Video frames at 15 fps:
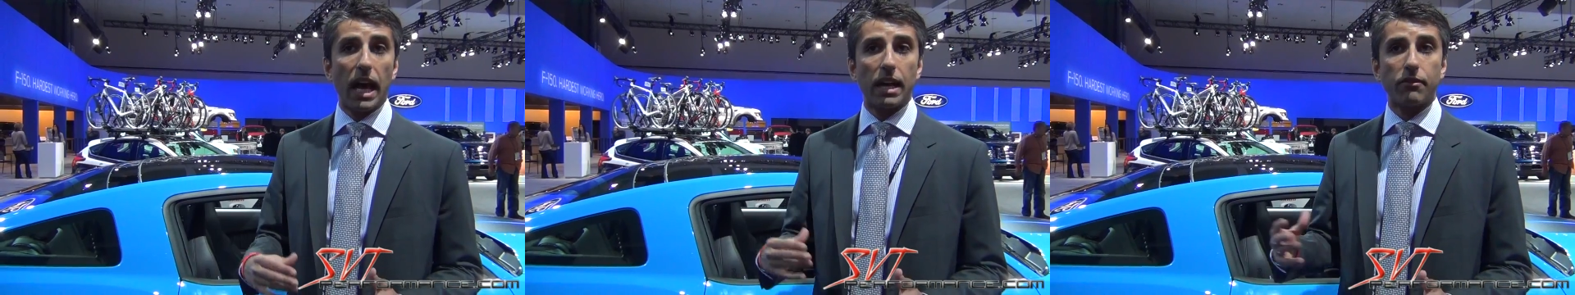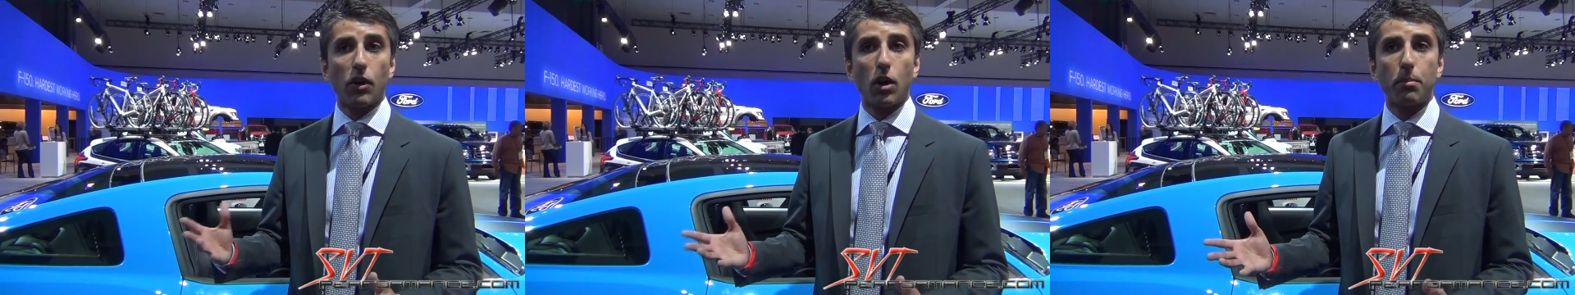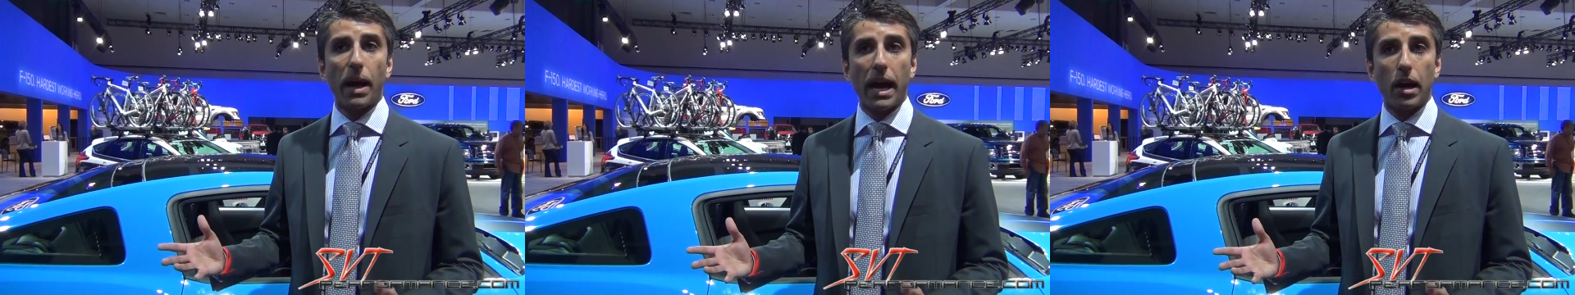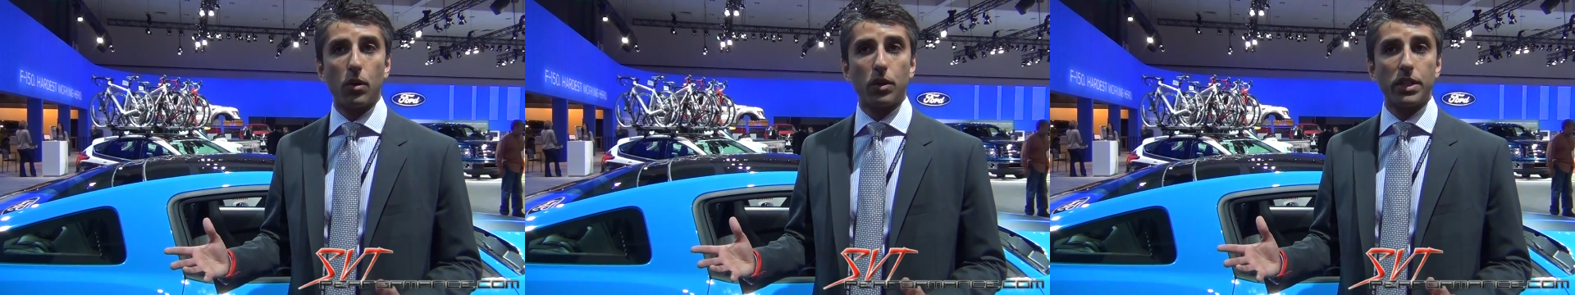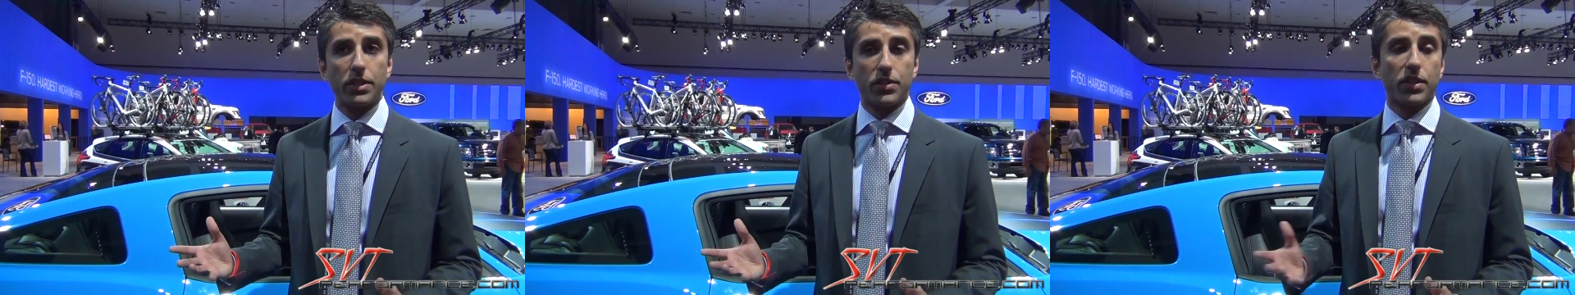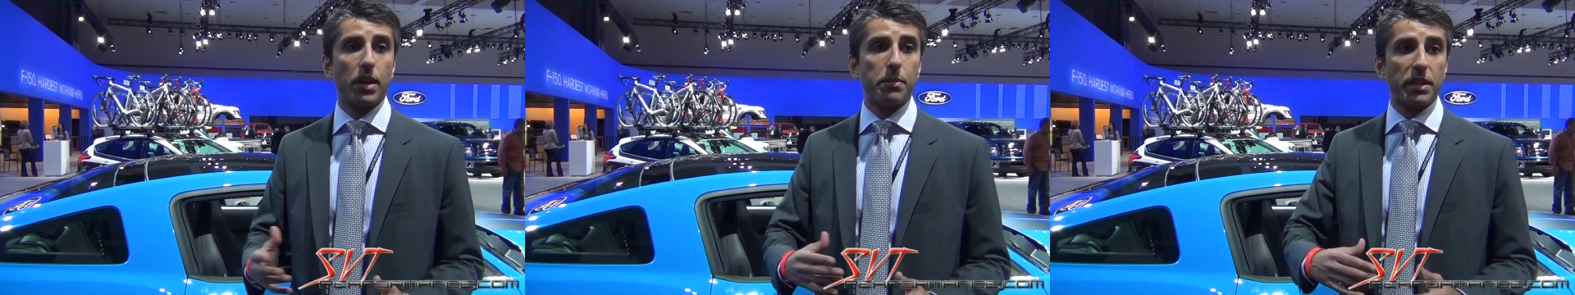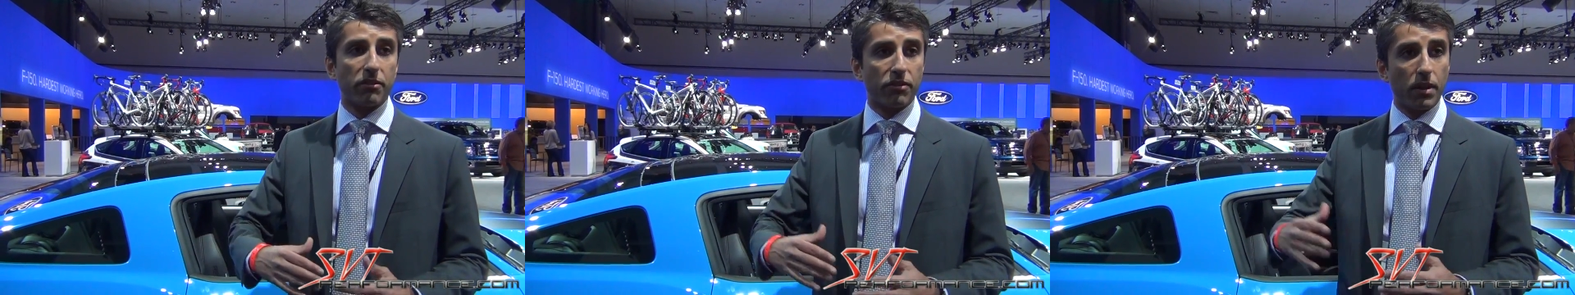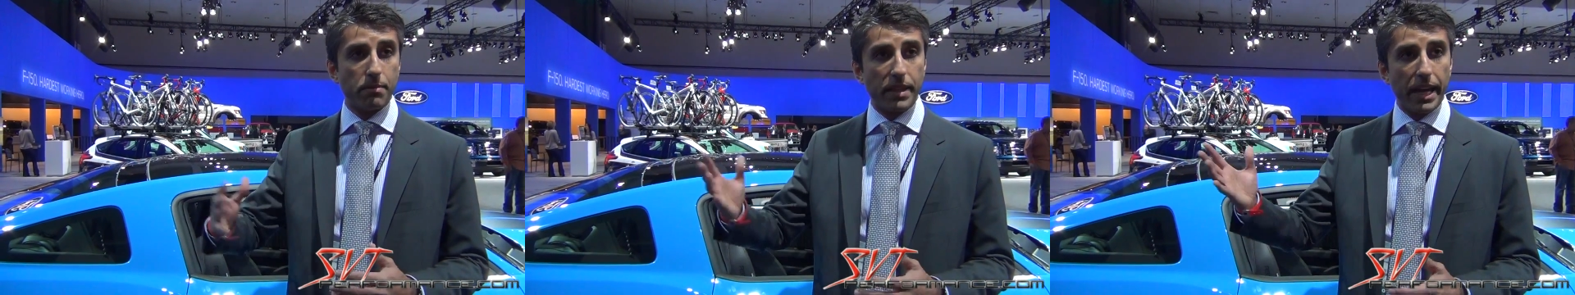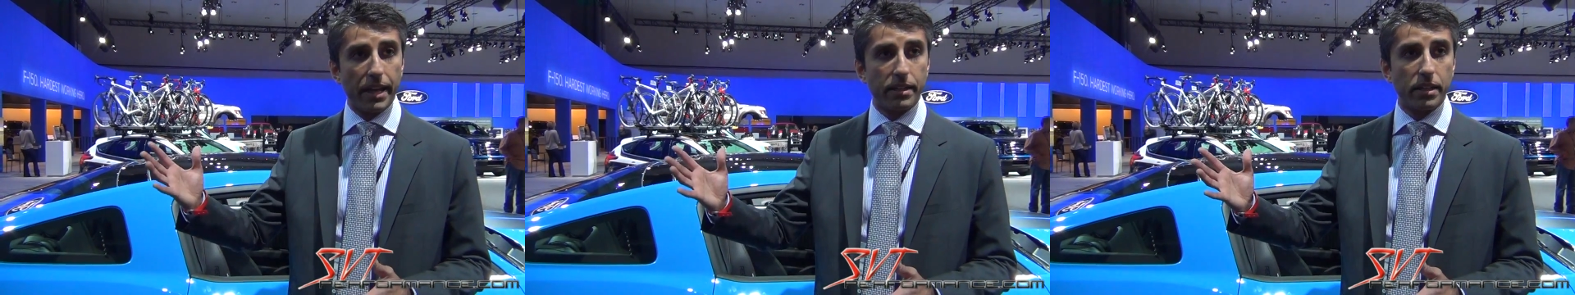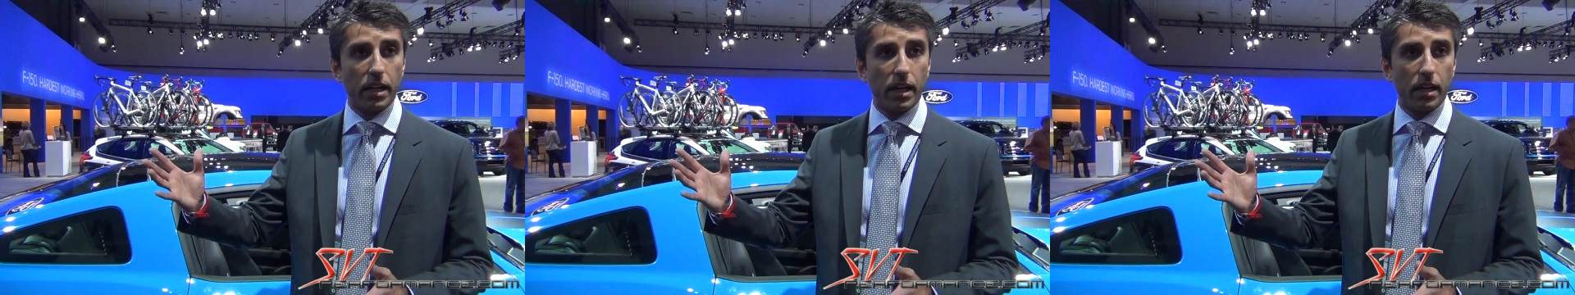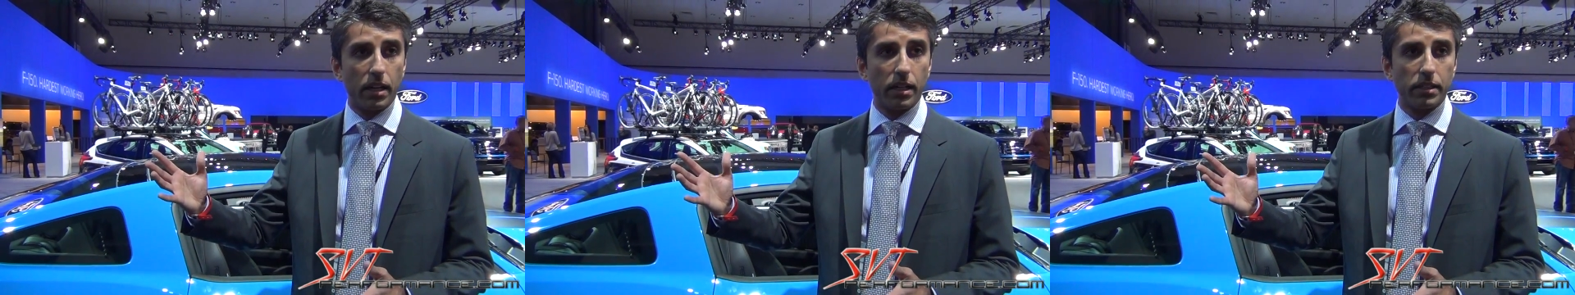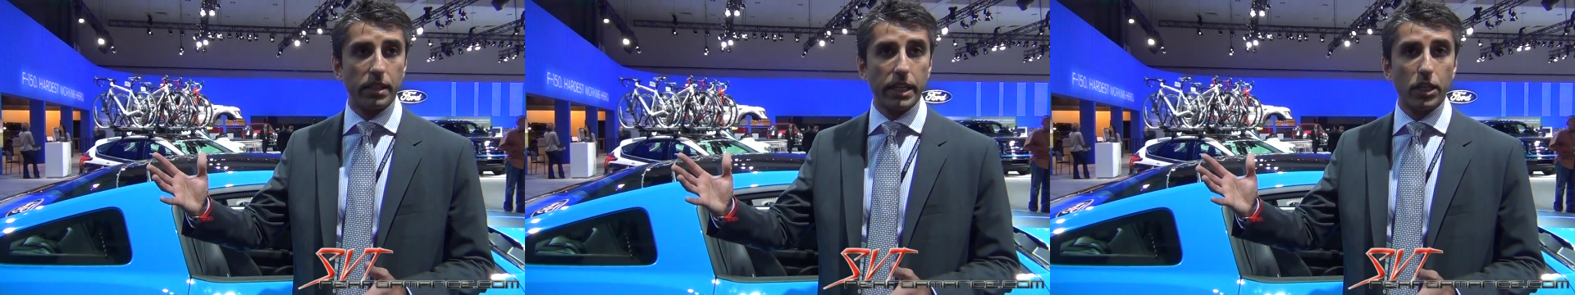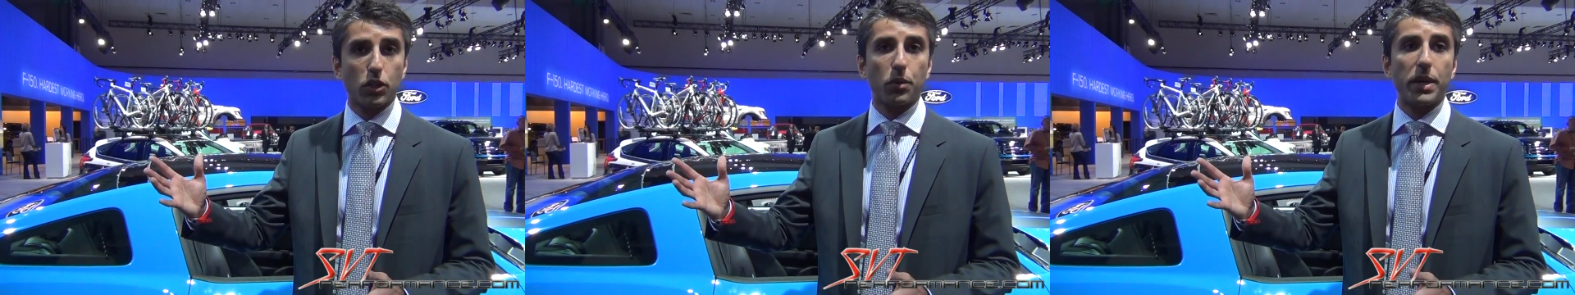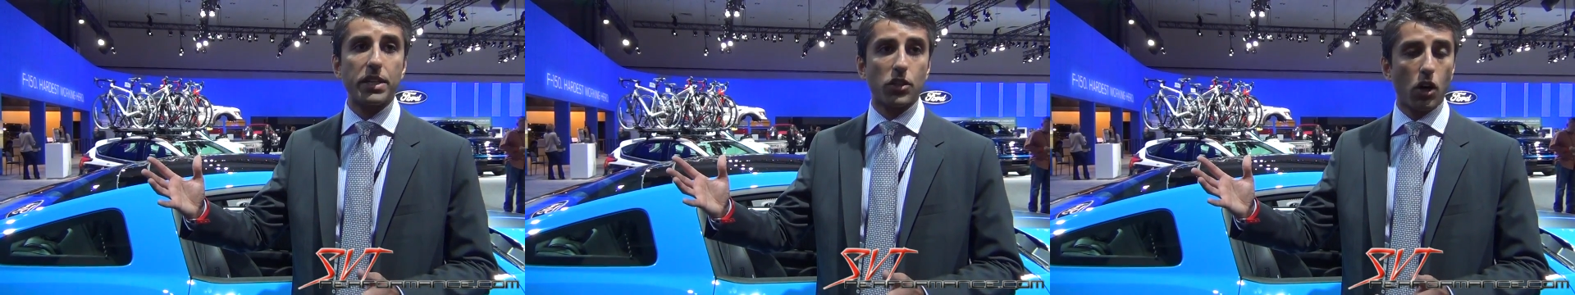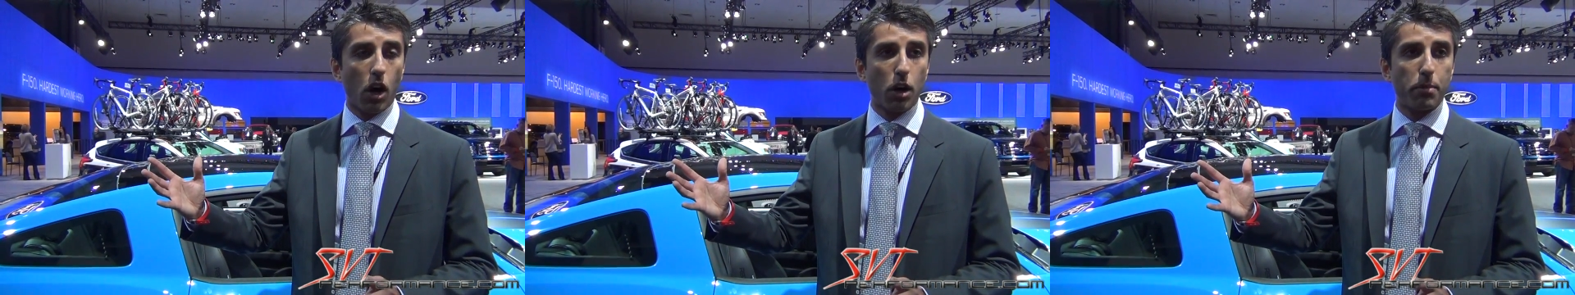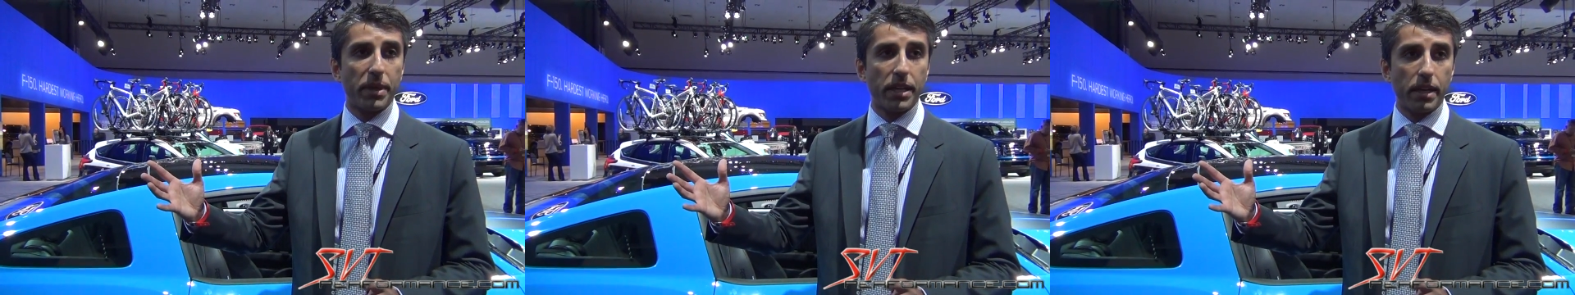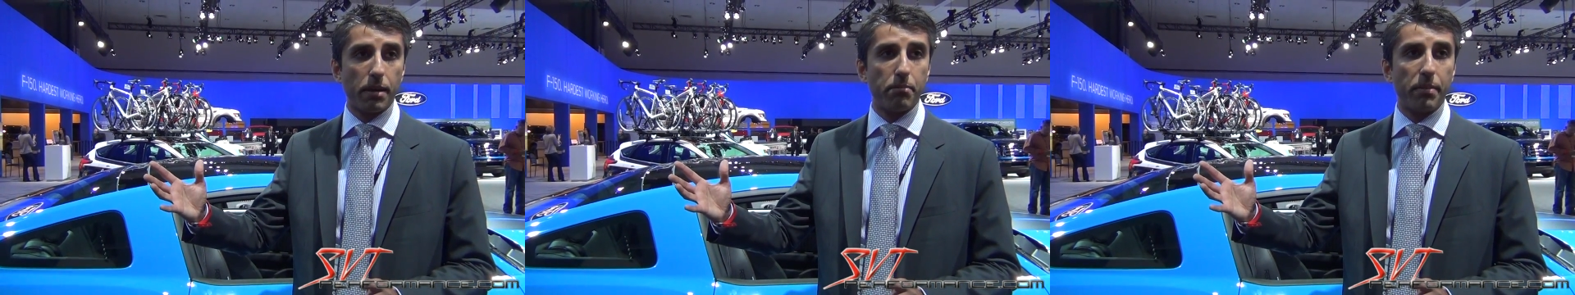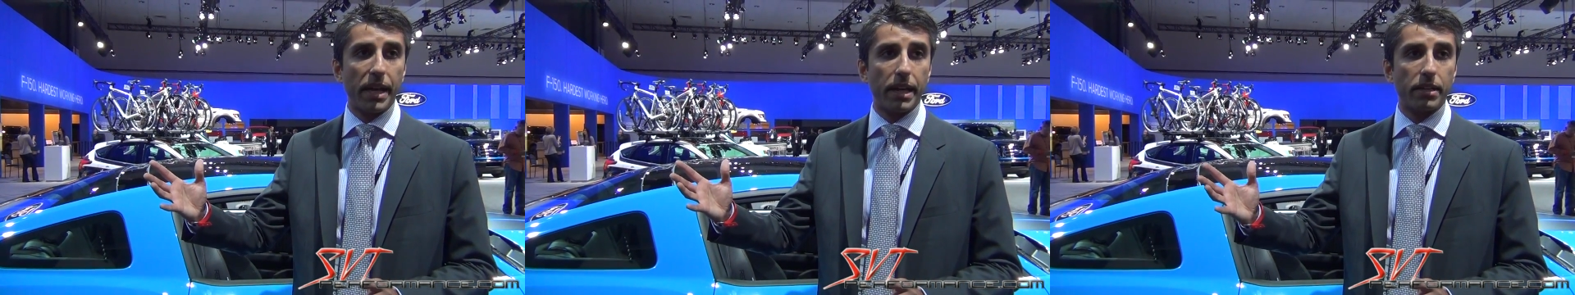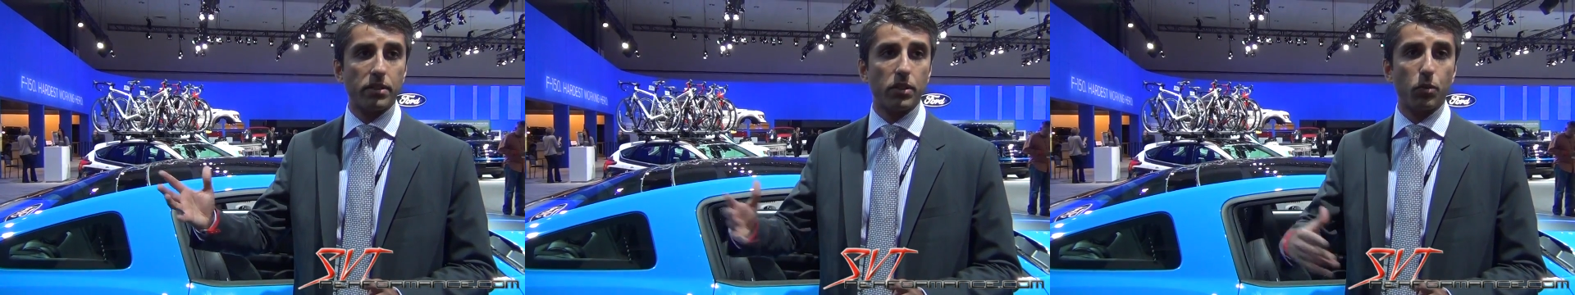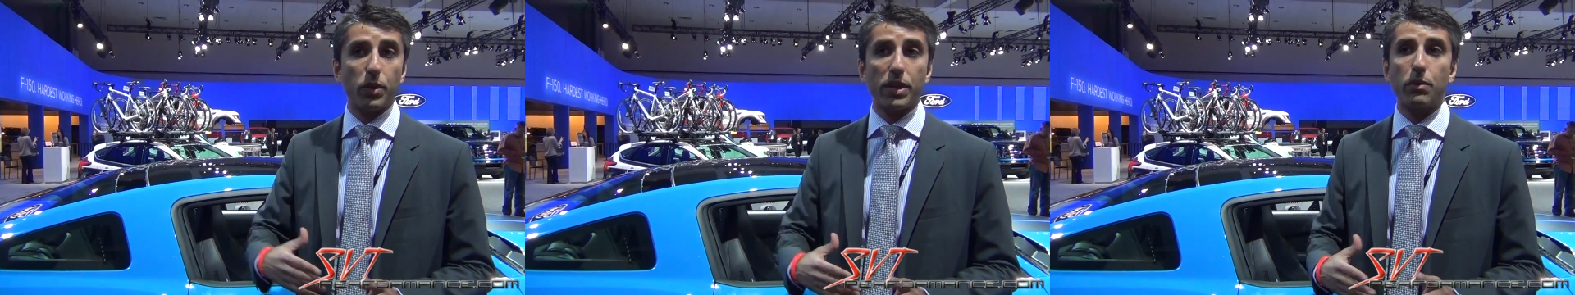a lot of our power is coming from that increased RPM band.